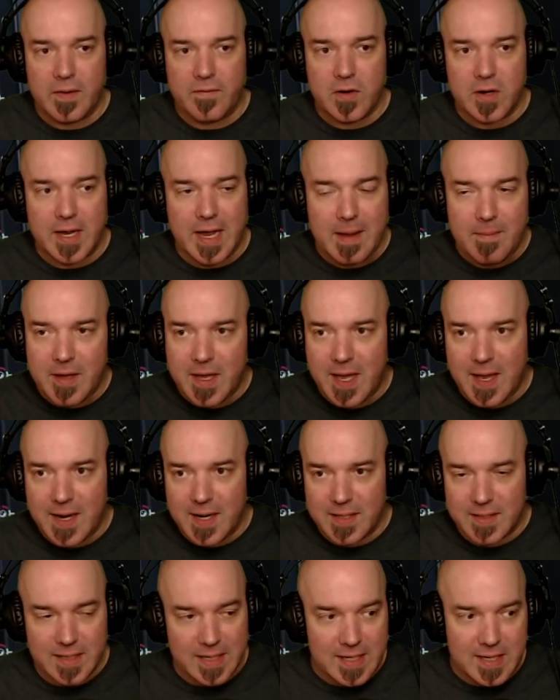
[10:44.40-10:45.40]
game
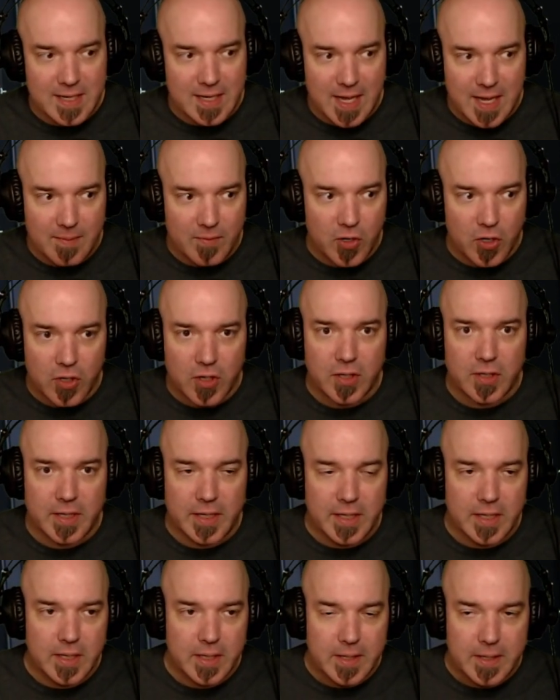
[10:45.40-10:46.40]
mechanics in the game
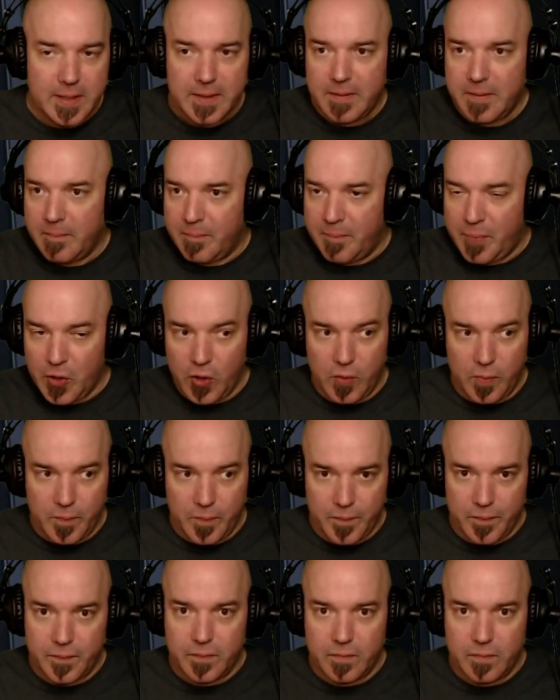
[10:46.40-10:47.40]
currently. Boom.
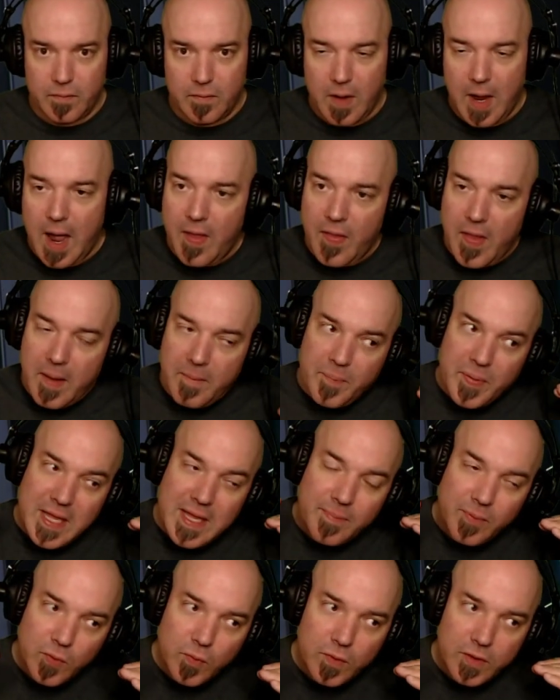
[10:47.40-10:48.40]
And then
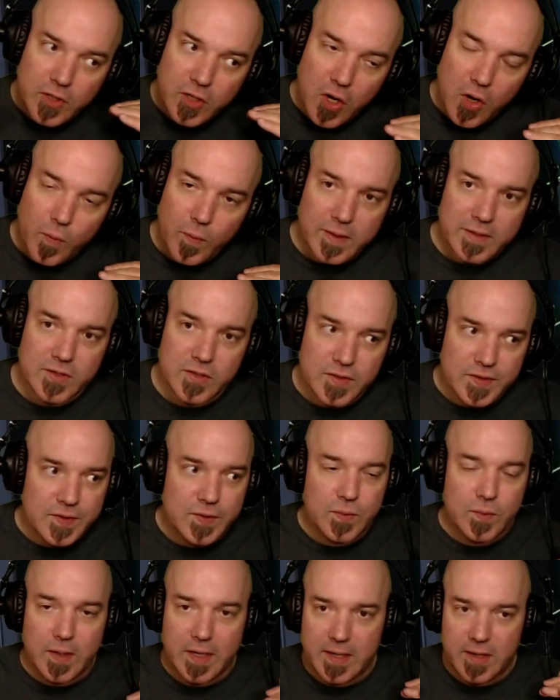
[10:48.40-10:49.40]
people would know what to
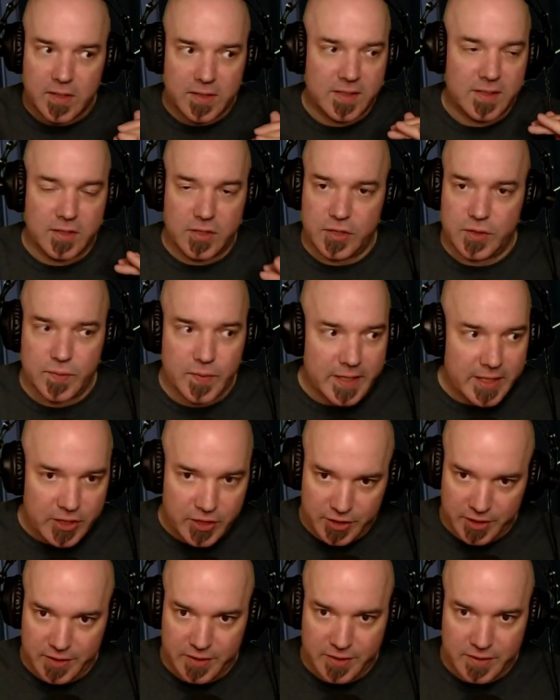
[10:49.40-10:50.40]
do in the
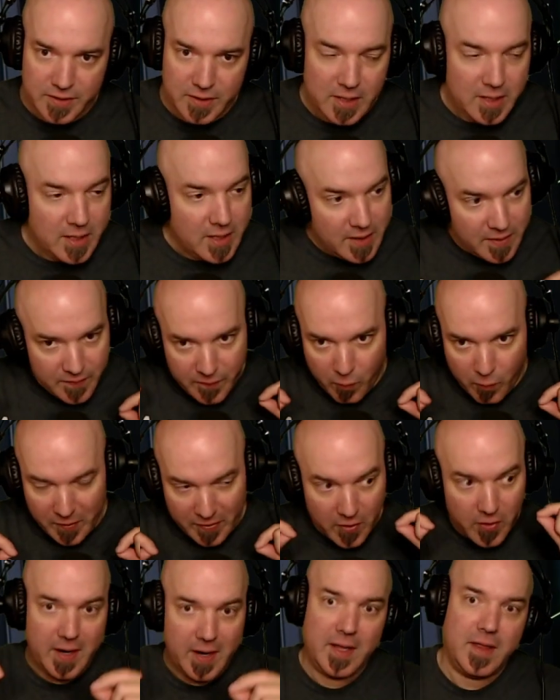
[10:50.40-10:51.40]
situations. When
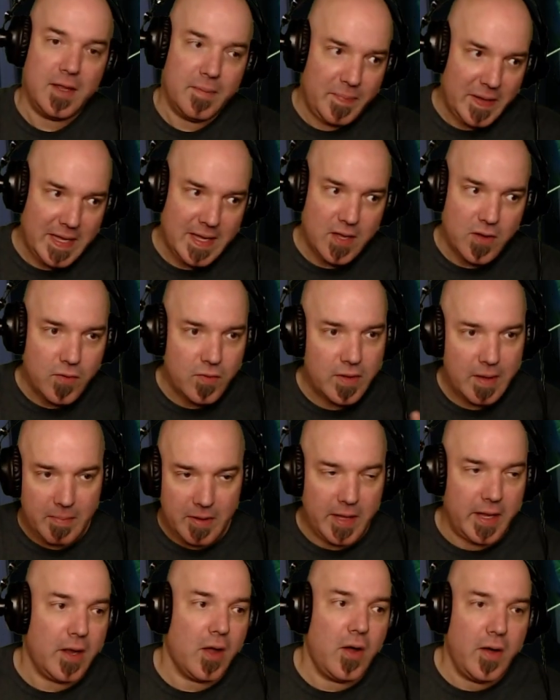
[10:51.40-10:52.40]
they're in the PU, they'd be
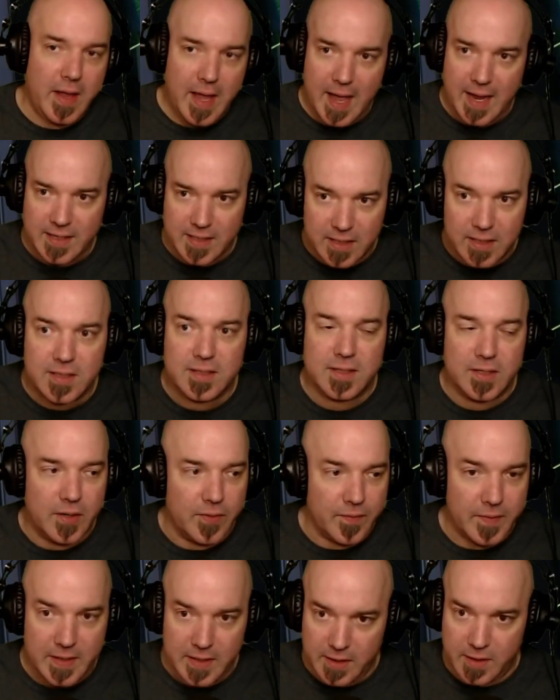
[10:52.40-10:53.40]
like, oh yeah, I did this in
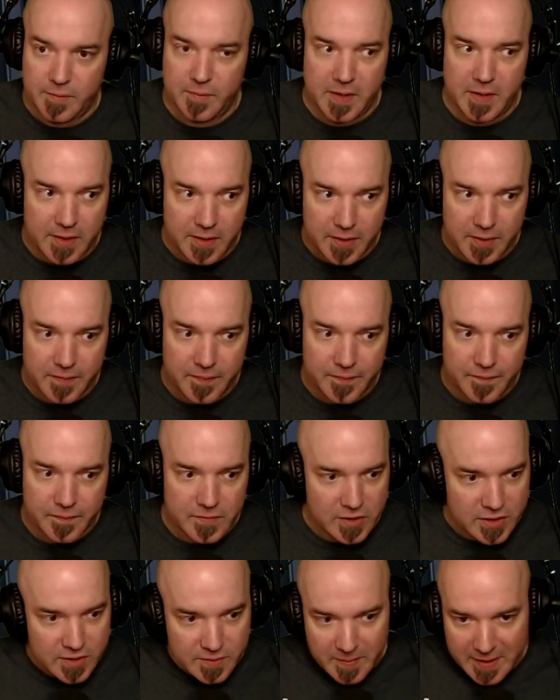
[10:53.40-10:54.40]
Arena Commander.
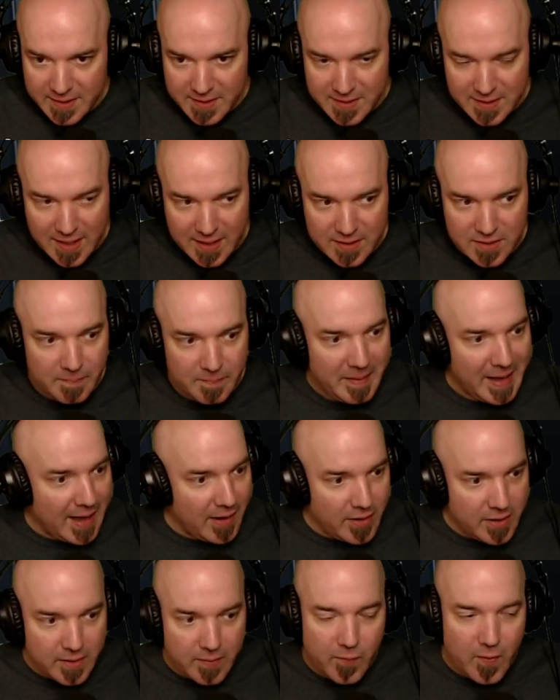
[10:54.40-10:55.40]
Just makes sense.
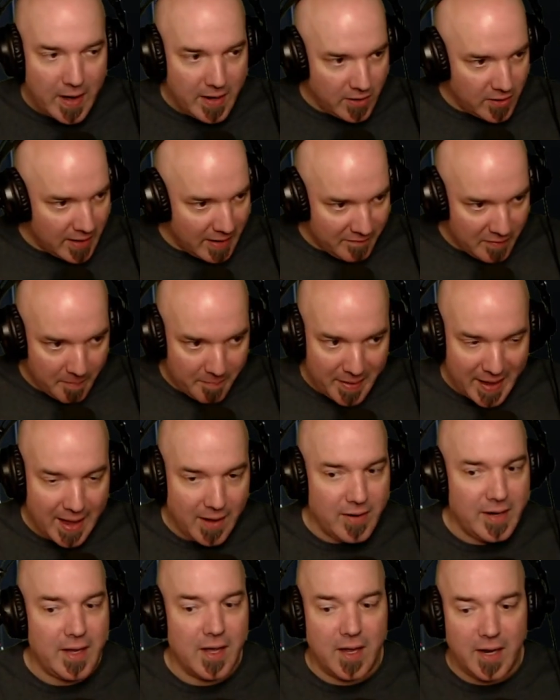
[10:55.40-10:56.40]
Bounty, right? You could have a
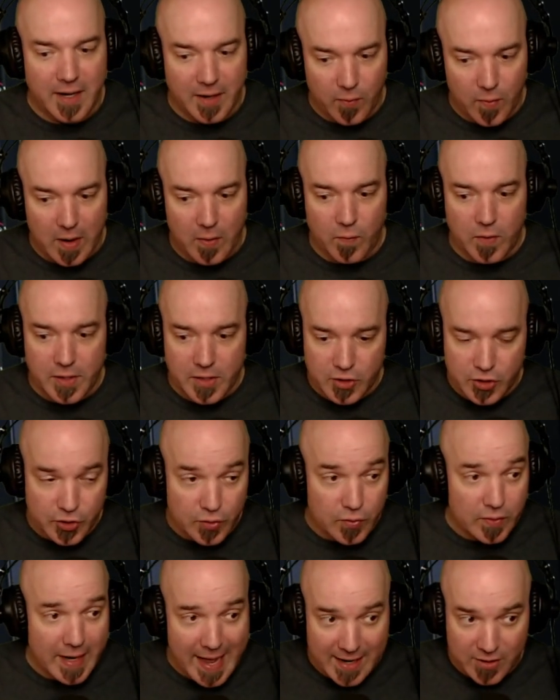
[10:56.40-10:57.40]
bounty hunting one where you
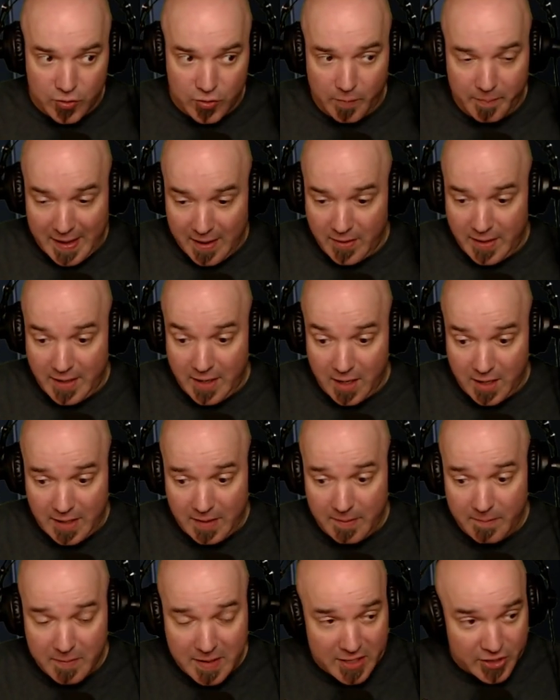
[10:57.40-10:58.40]
do an actual bounty
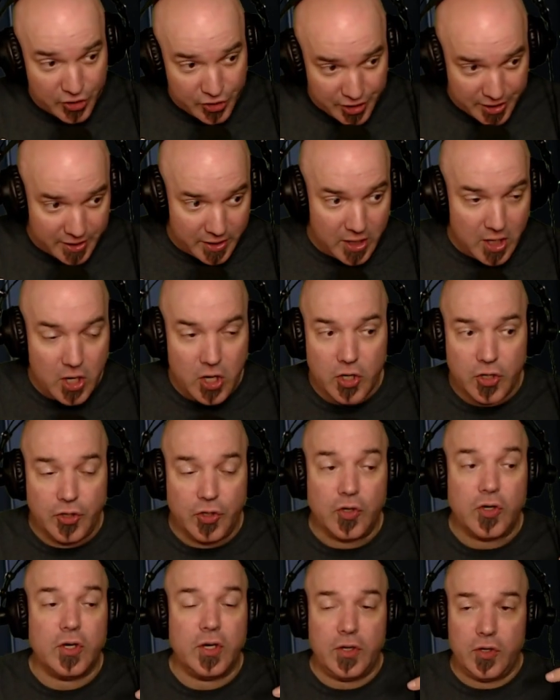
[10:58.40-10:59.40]
hunting mission.
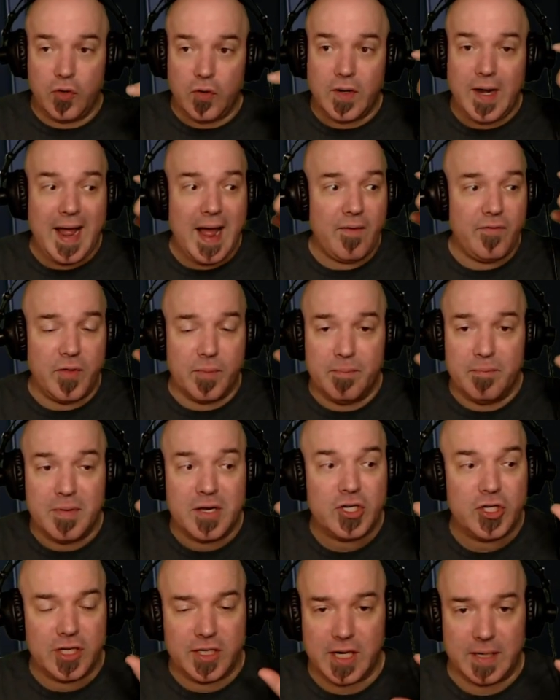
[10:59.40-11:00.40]
You could have the
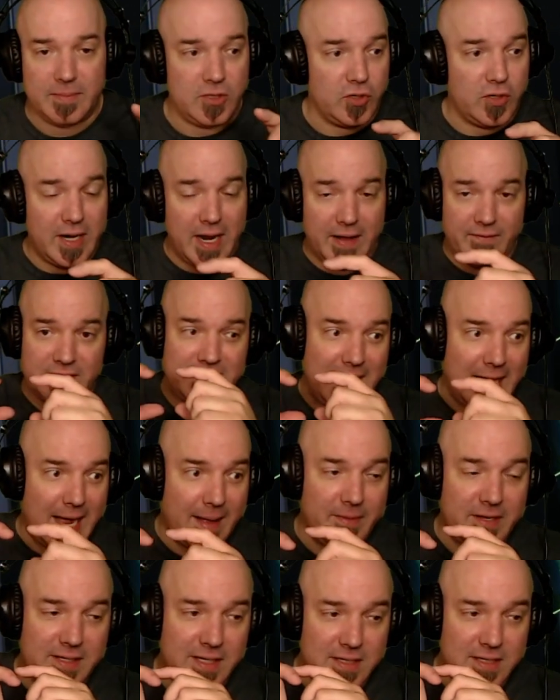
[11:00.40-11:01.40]
mission types. You could have a
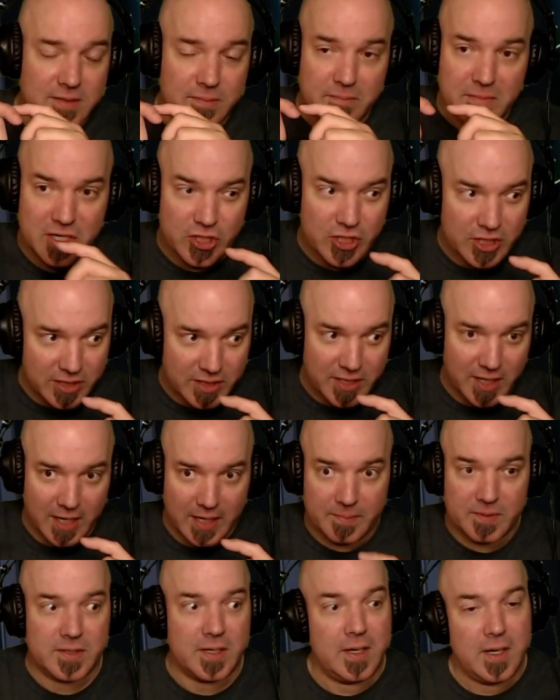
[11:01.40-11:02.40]
tab that says mission
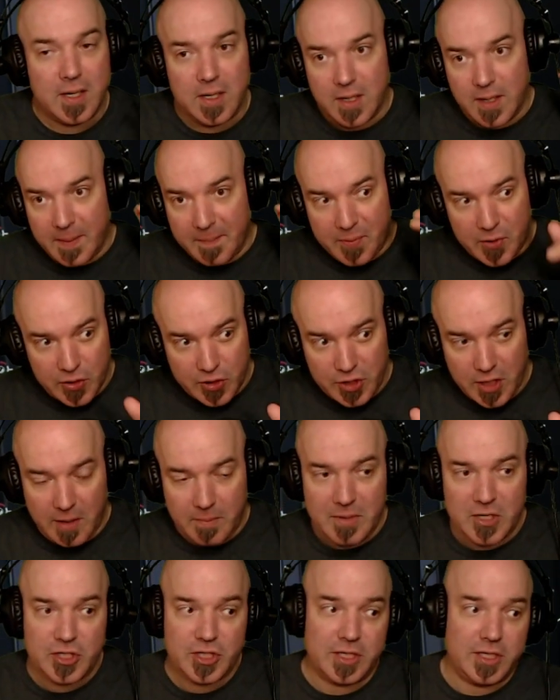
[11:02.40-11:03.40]
types. Push on
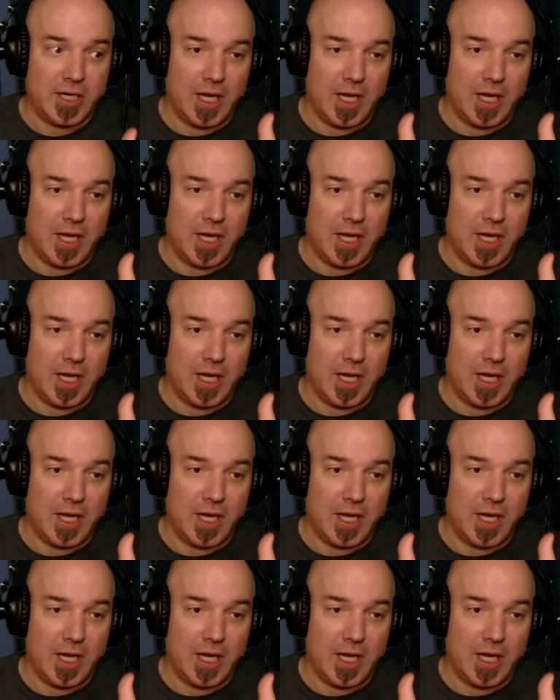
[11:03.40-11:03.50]
mission